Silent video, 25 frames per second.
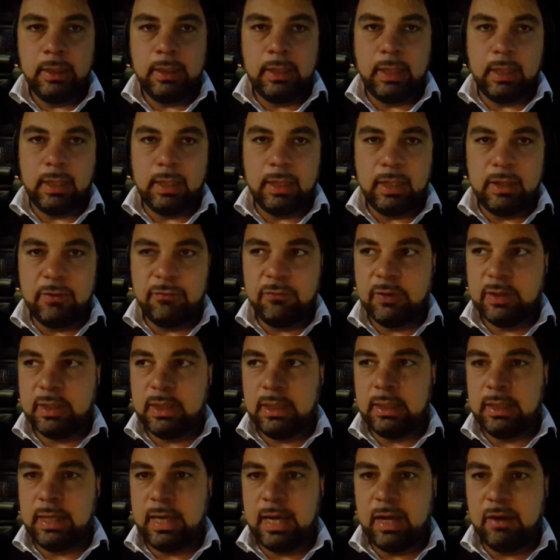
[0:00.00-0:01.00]
If you
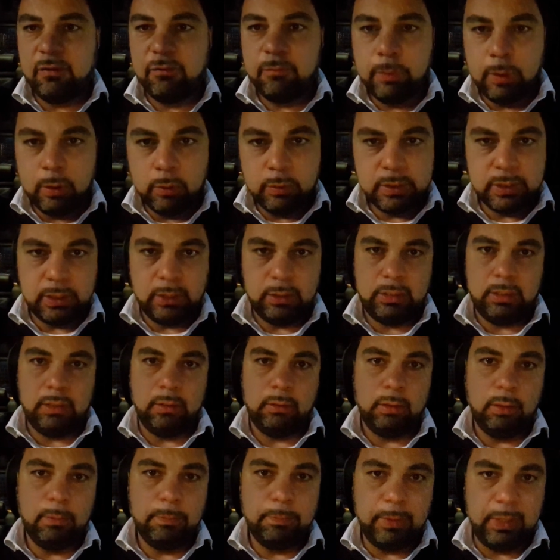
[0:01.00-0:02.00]
can have boats at the
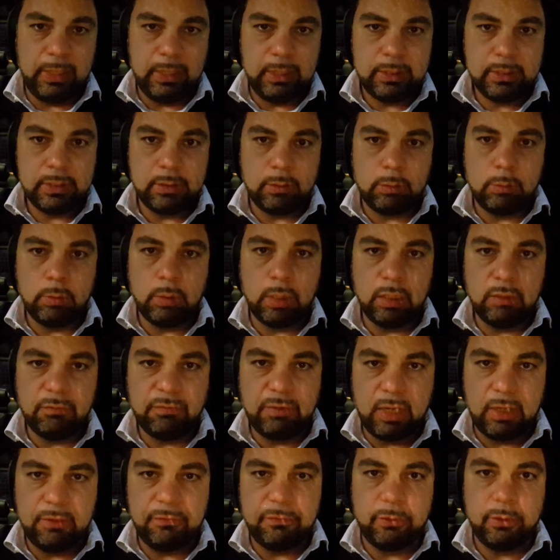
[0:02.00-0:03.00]
Olympics or
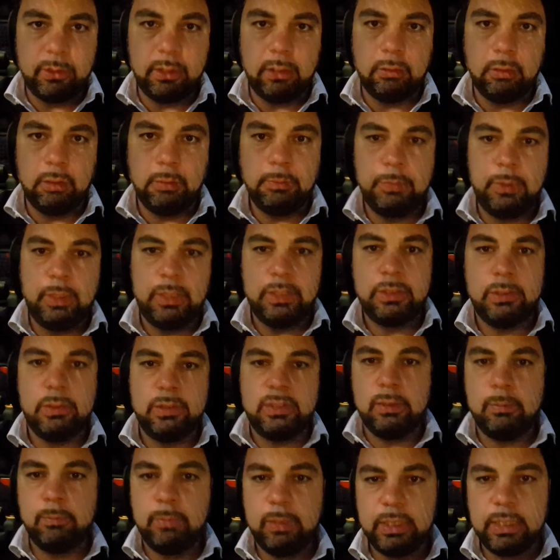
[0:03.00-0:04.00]
qualify for the Olympics, you
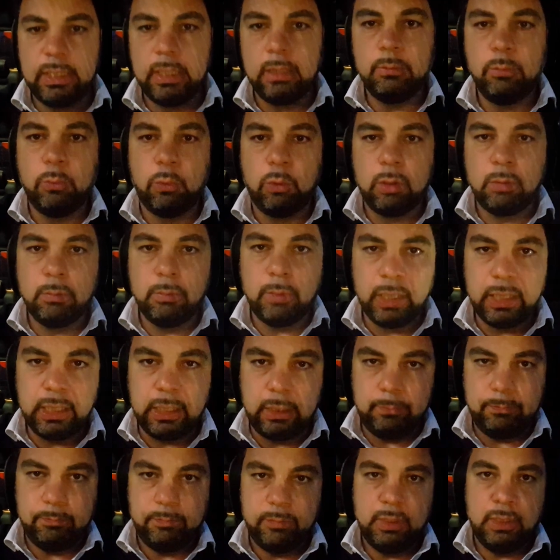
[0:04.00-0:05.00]
simply get more money.
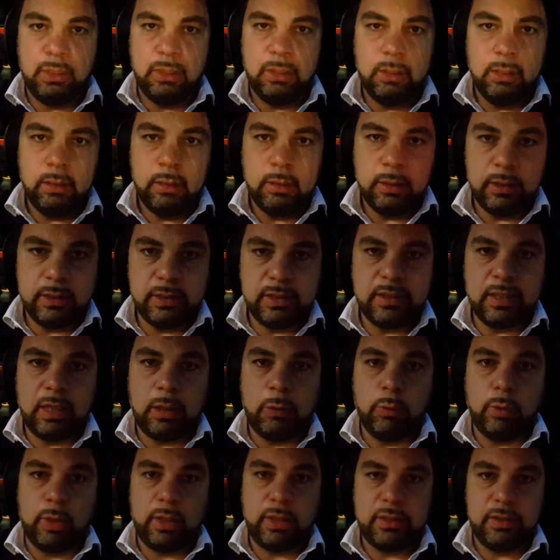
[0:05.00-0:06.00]
This is how
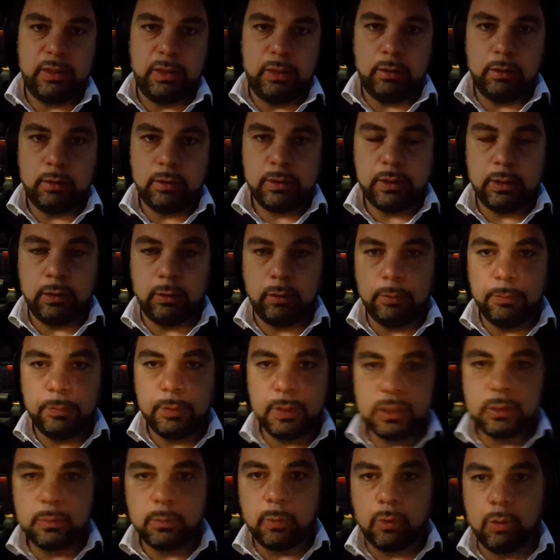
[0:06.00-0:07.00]
it works here. So
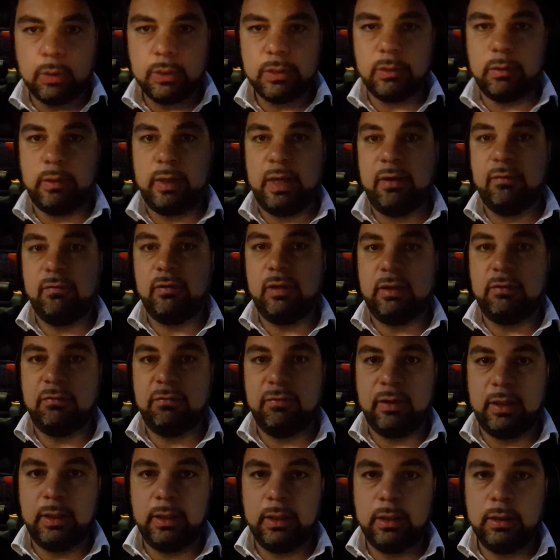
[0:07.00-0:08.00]
Olympic sports are heavily
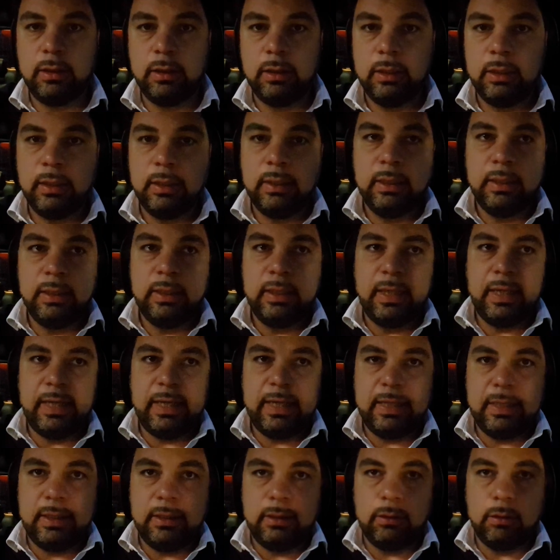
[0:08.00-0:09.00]
funded,
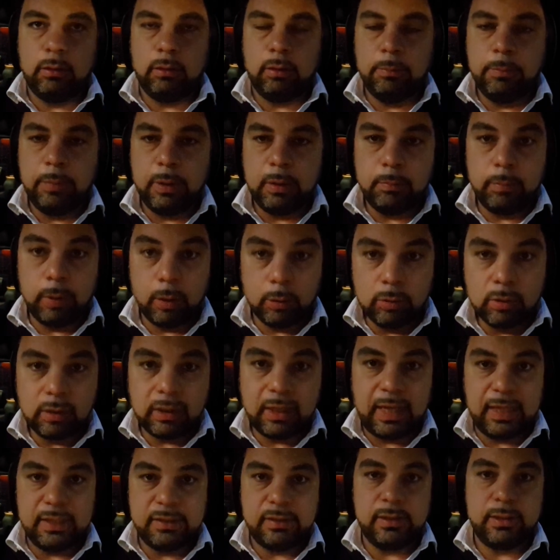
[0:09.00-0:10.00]
and Olympic boat
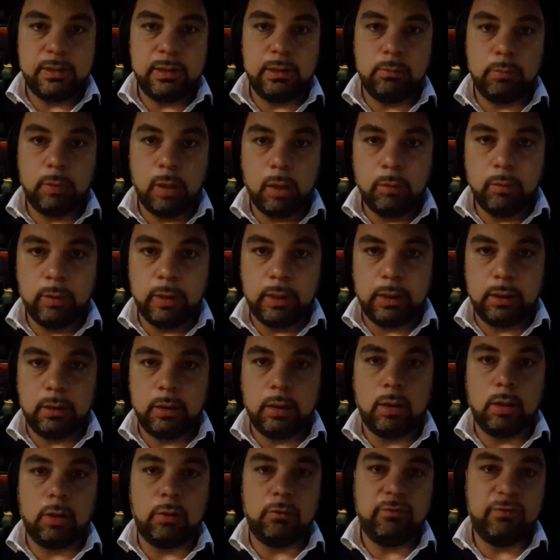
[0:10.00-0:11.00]
classes and rowing
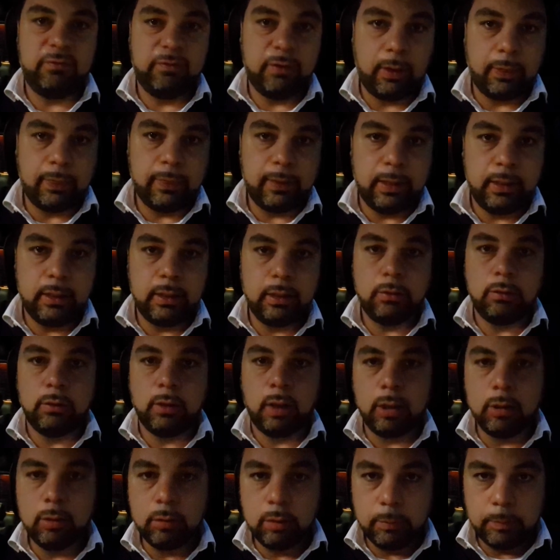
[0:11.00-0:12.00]
are funded, and
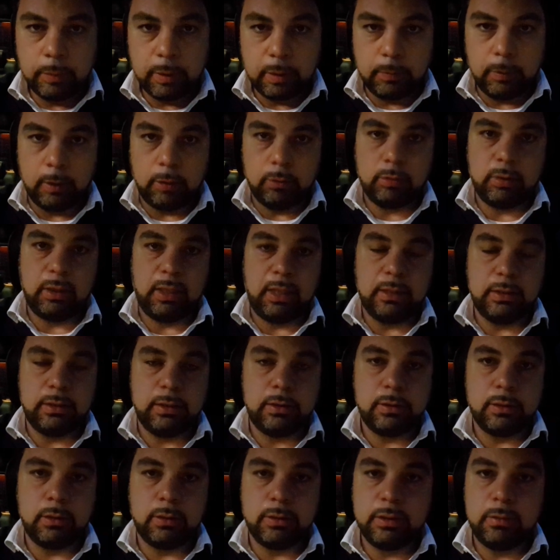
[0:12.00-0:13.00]
non-Olympic boat
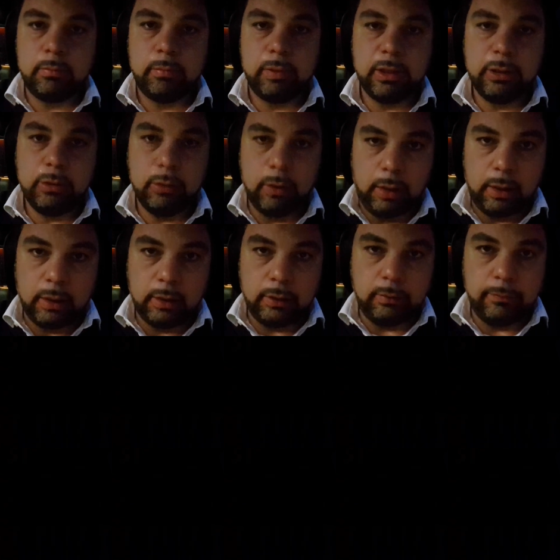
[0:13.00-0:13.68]
classes are simply not.